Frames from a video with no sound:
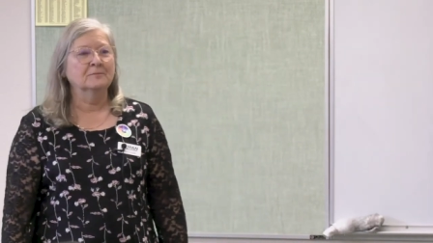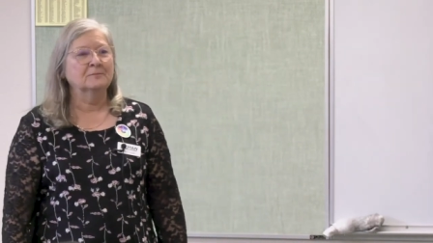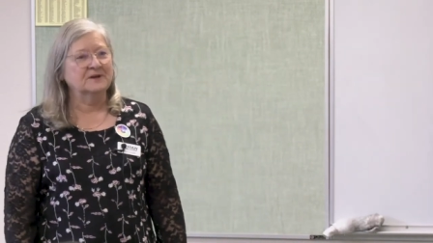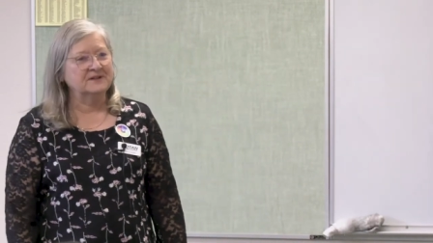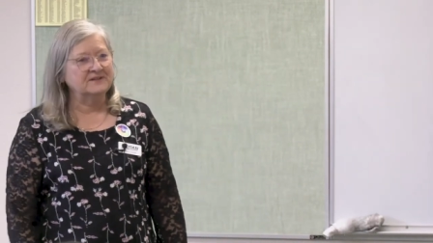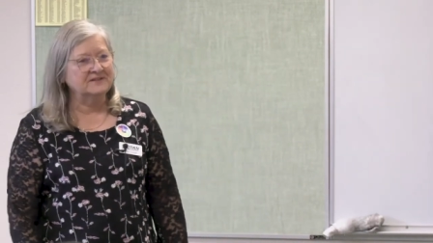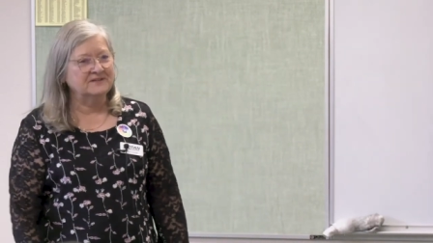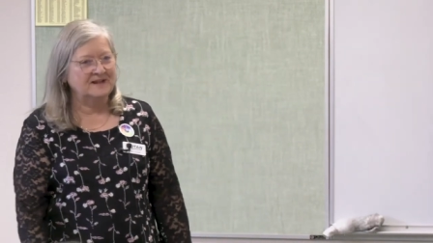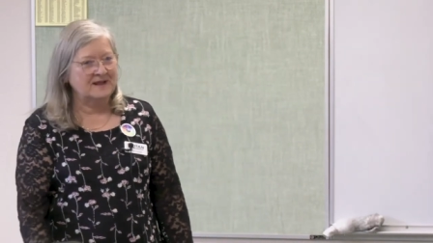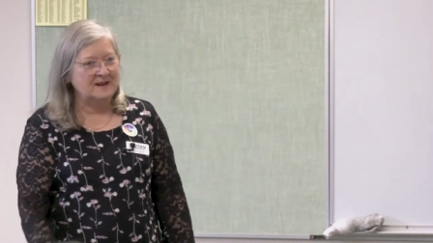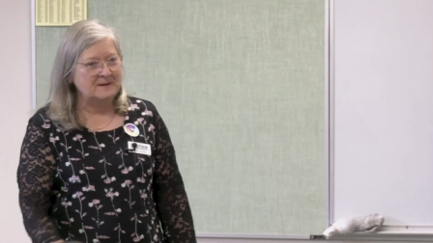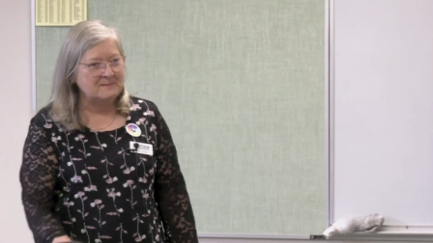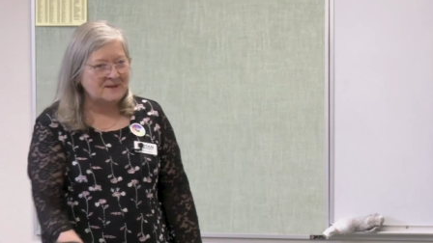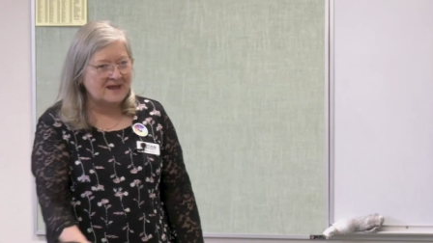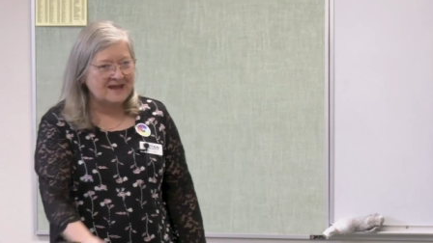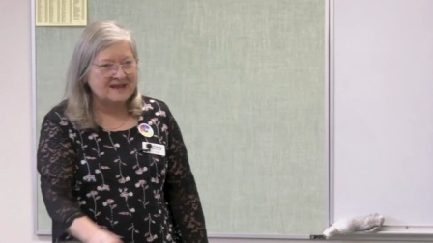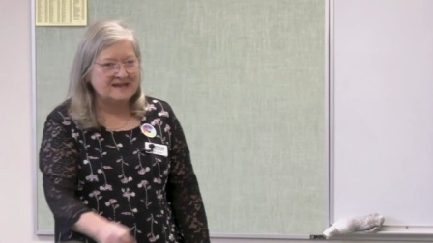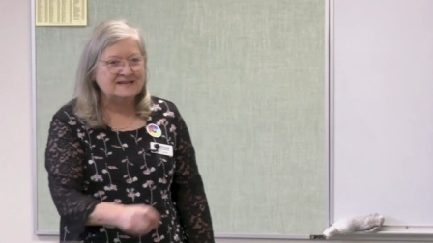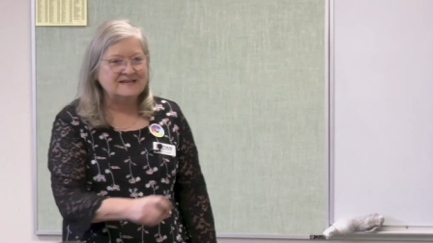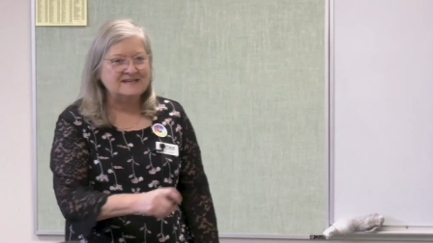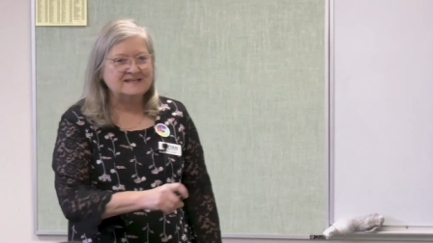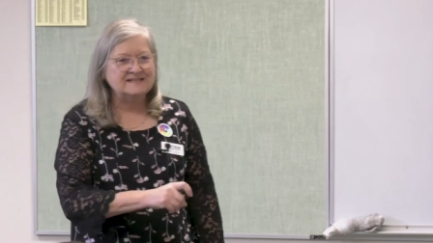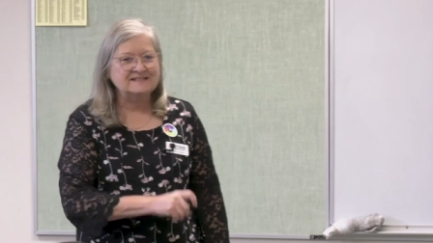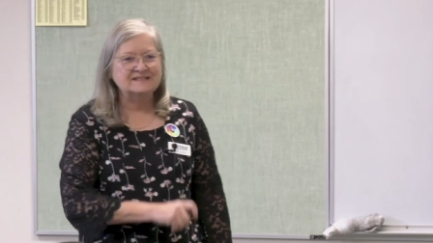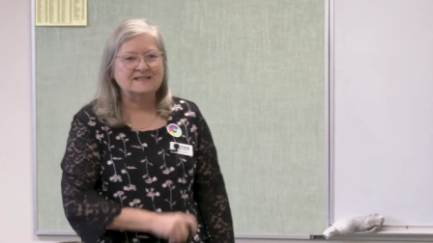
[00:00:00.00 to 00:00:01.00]
but they
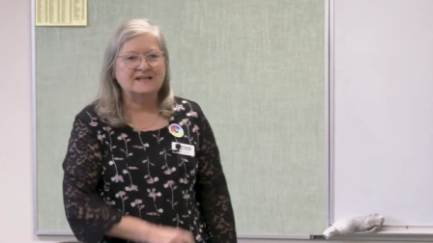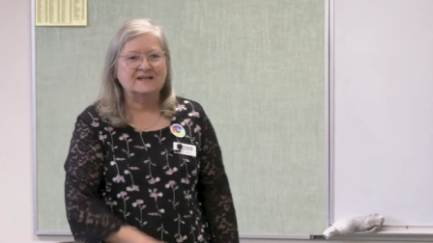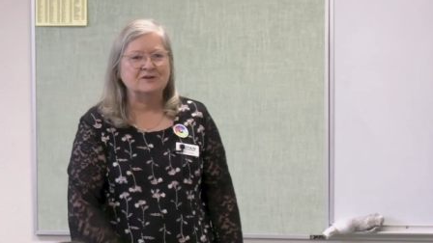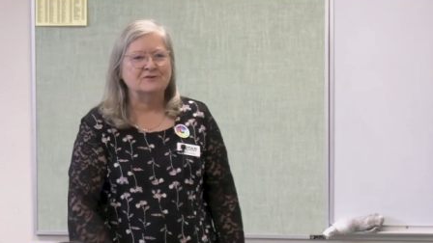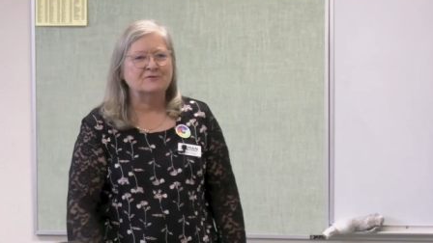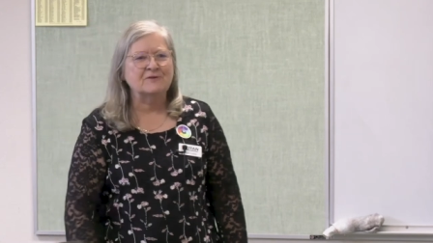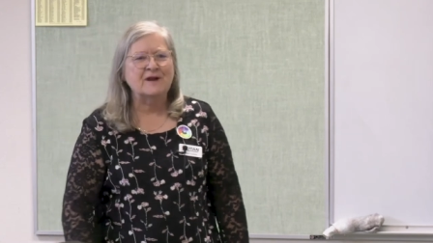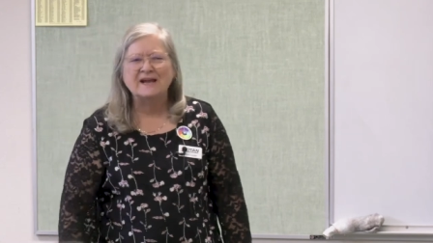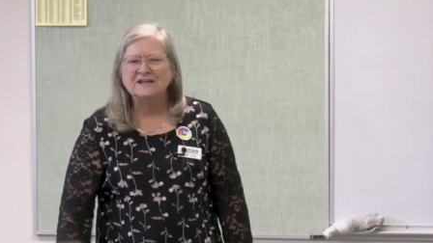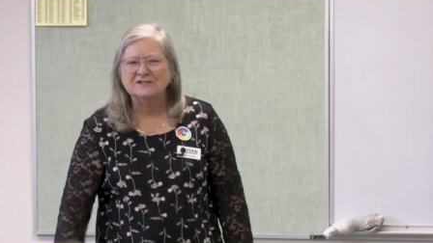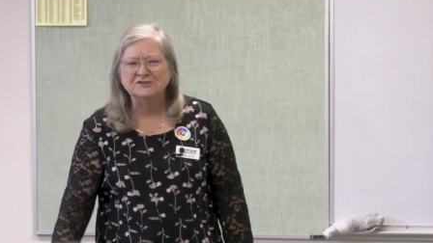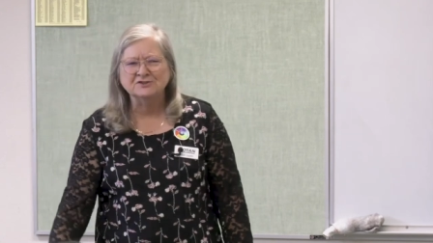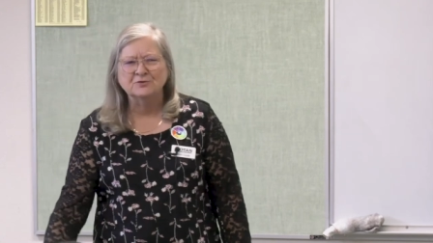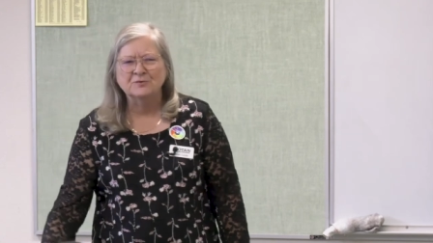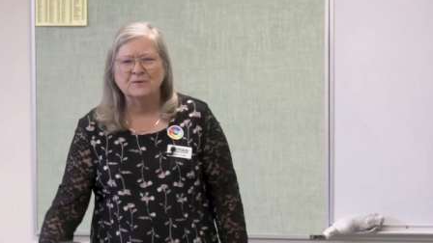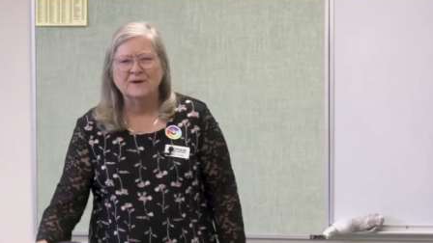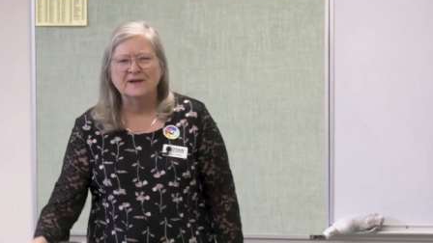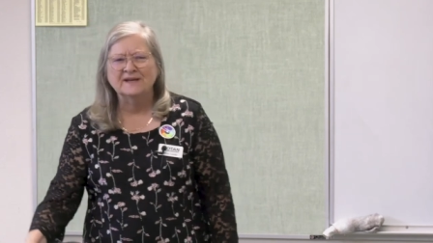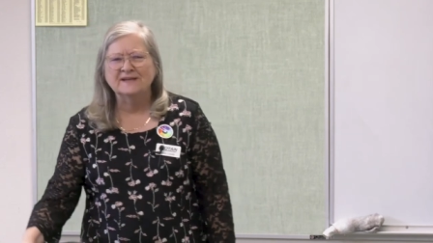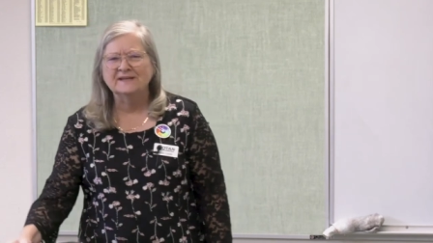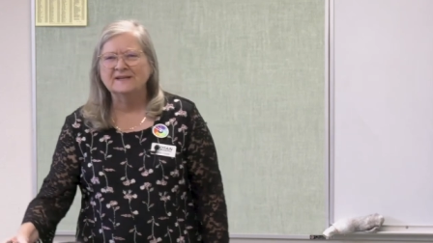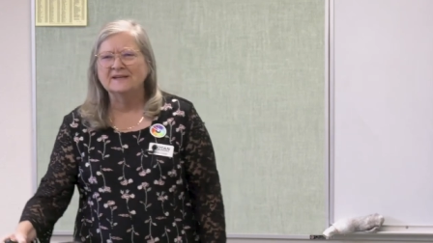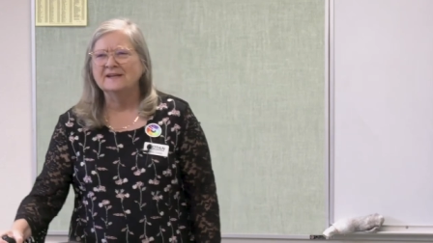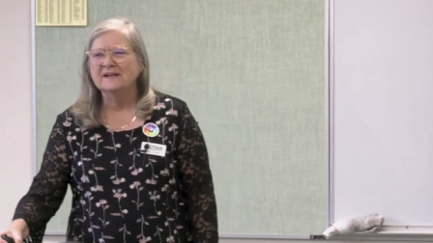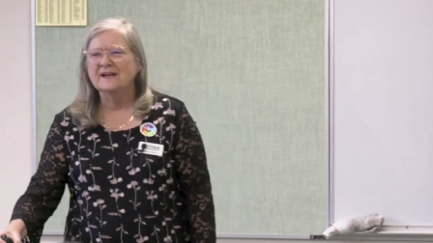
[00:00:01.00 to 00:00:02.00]
made it, they
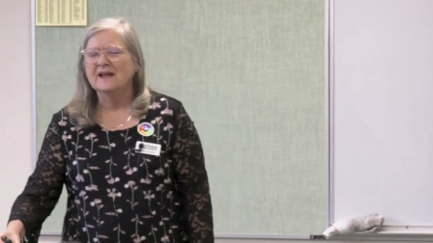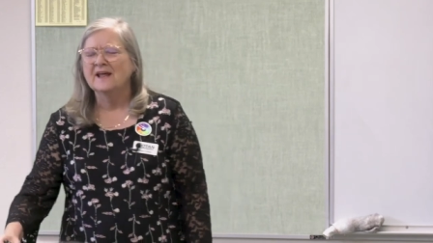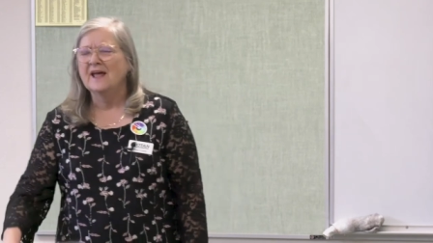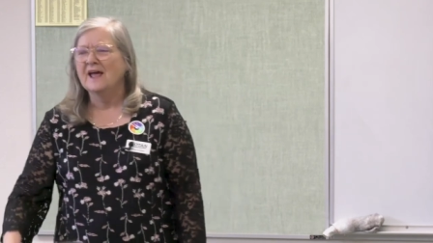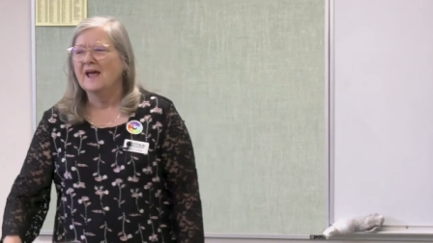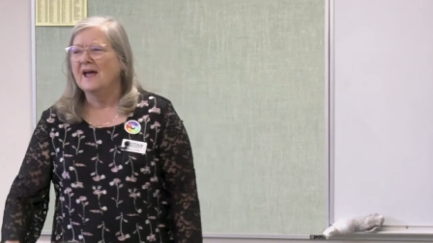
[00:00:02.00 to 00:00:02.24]
graduated,